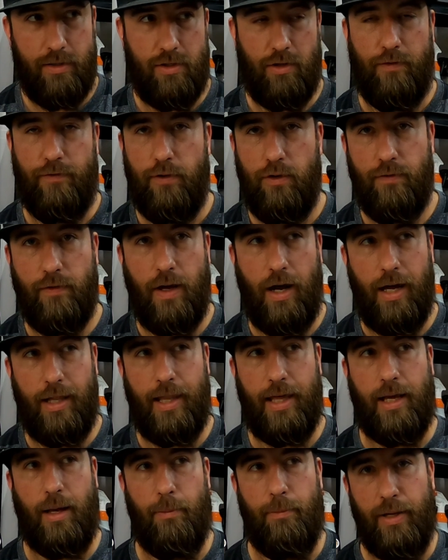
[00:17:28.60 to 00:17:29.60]
So if you've
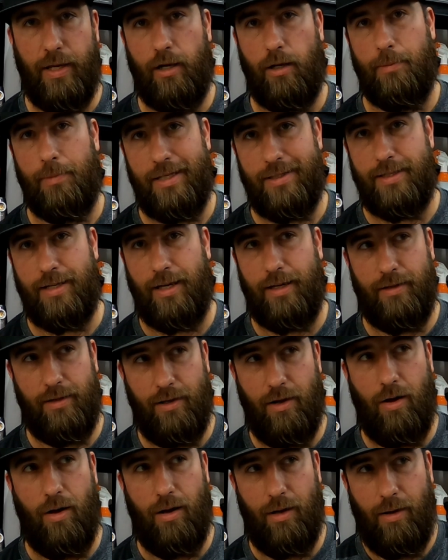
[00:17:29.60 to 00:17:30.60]
got like a bigger mid-size,
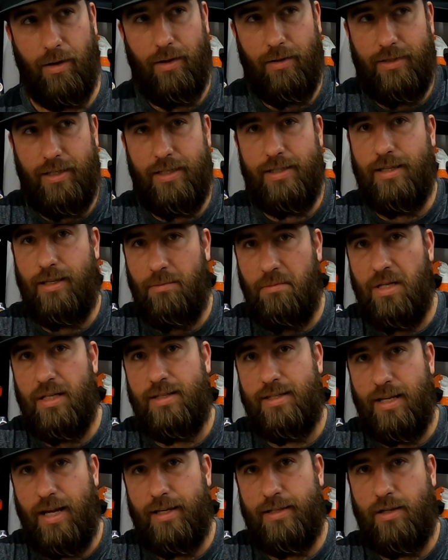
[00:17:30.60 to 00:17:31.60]
a decent
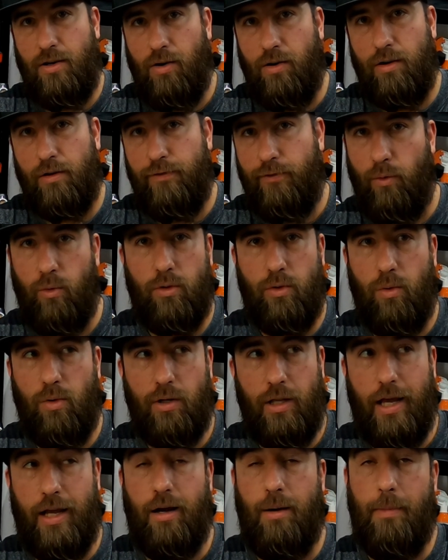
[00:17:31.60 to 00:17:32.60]
mid-size car,
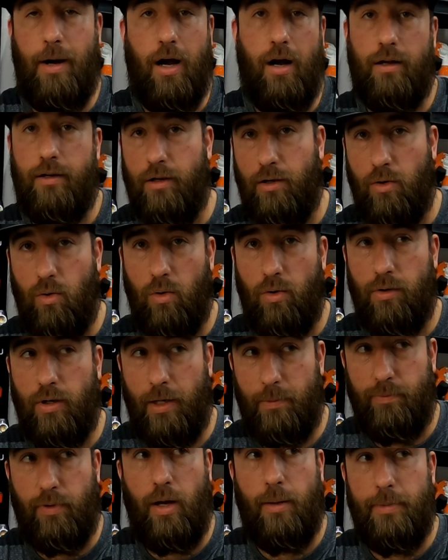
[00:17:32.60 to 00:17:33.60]
4-door, like on my Honda Accord,
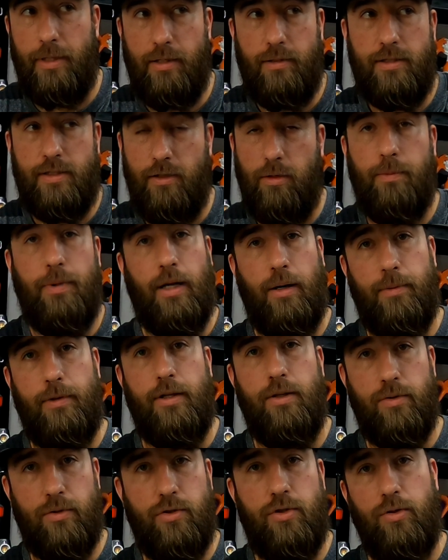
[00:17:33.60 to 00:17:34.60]
I'd probably still be able
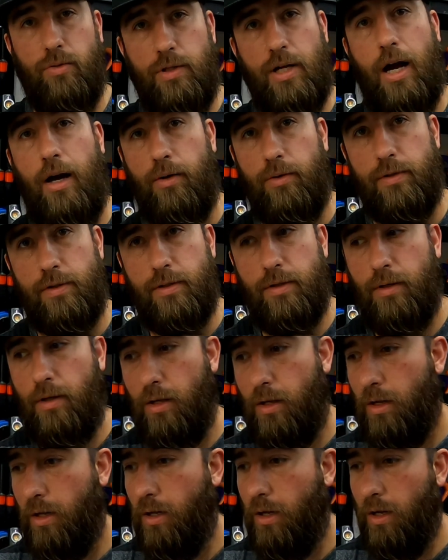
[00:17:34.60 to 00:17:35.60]
to use 2 towels.
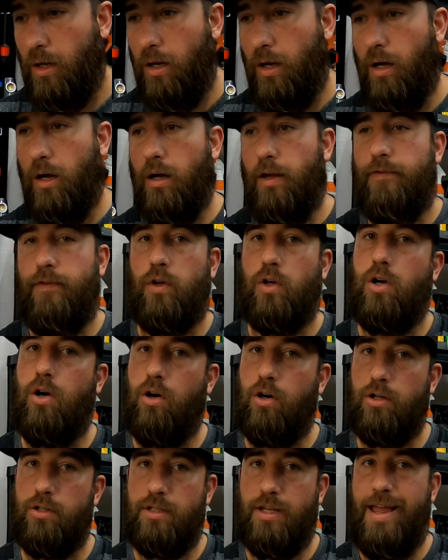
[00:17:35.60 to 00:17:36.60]
If your
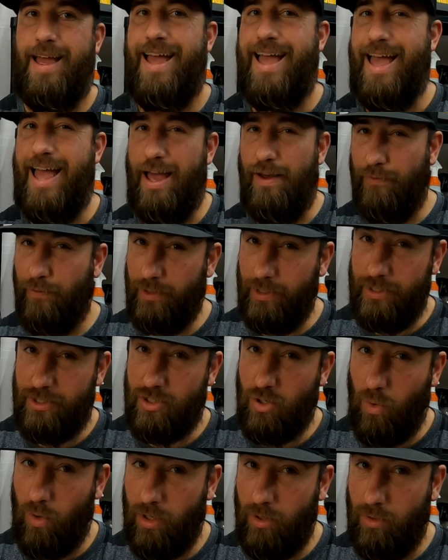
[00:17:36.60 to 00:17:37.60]
car's heavily
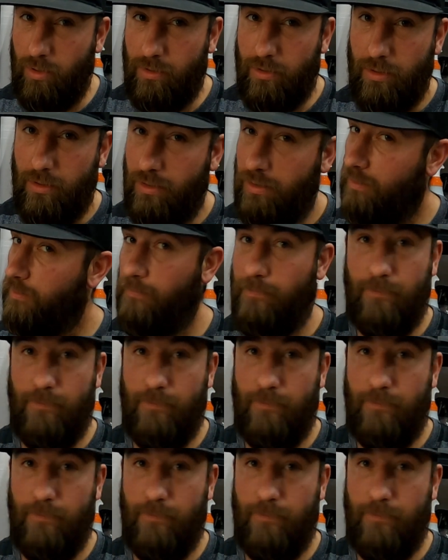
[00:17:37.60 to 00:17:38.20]
soiled,